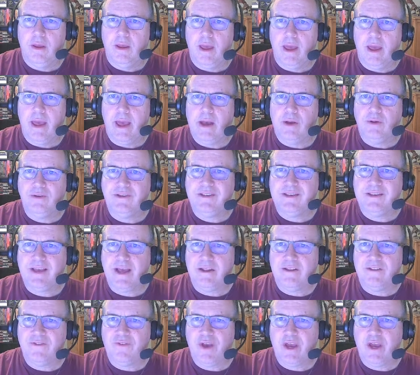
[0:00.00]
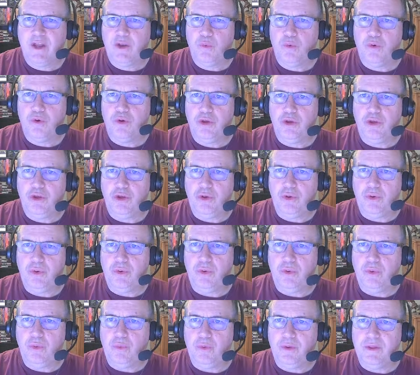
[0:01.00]
How satisfied were
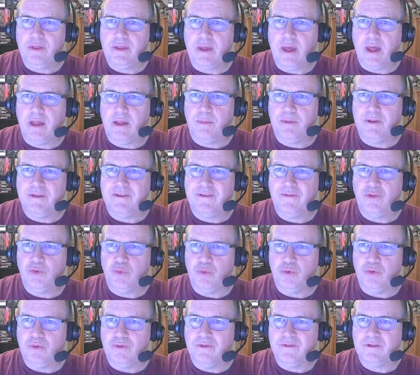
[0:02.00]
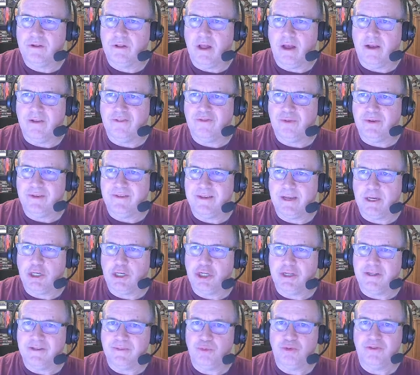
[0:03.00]
you with the elements of the Rules Glossary
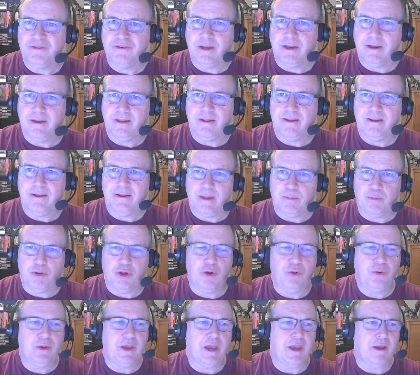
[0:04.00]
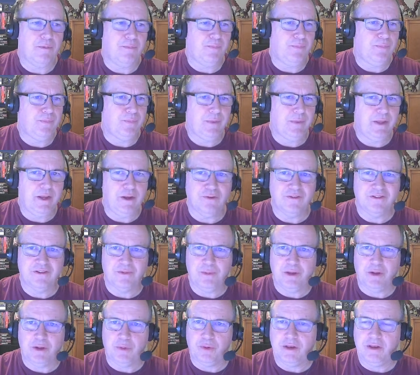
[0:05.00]
section as presented in the table? Okay, here's the
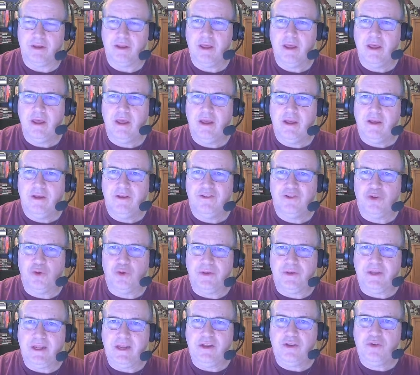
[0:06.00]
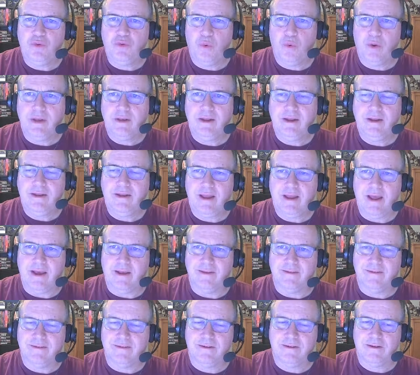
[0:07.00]
big one. So D20
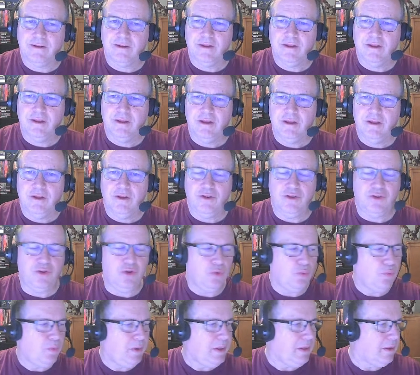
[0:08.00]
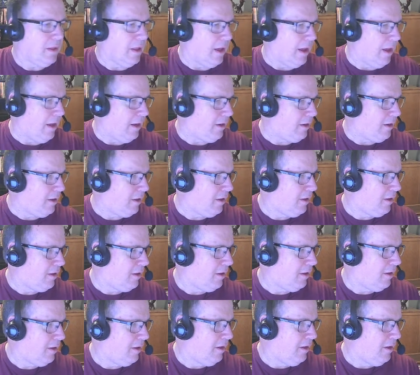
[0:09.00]
test. Do we like
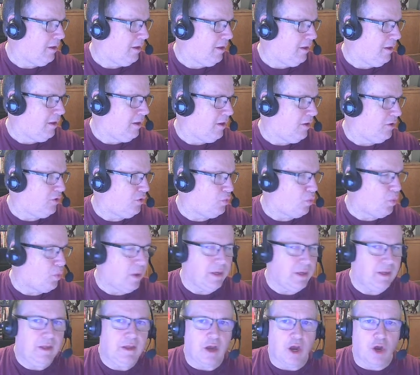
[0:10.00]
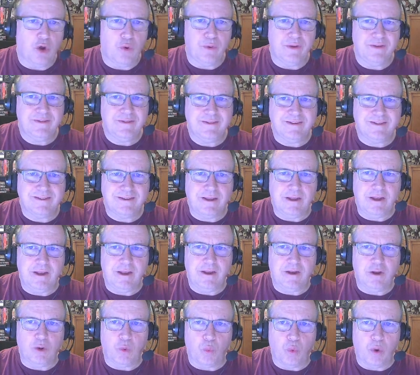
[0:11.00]
a 20 always succeeding
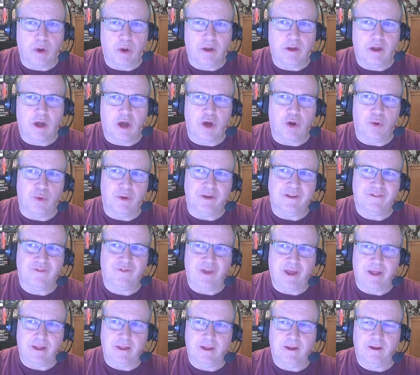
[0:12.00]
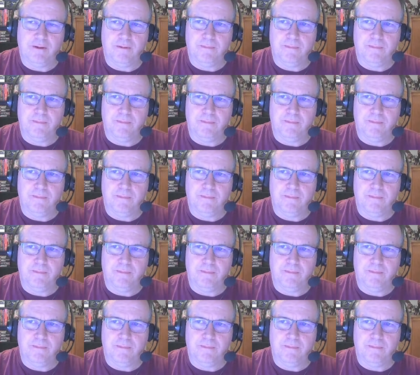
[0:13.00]
and a 1 always failing?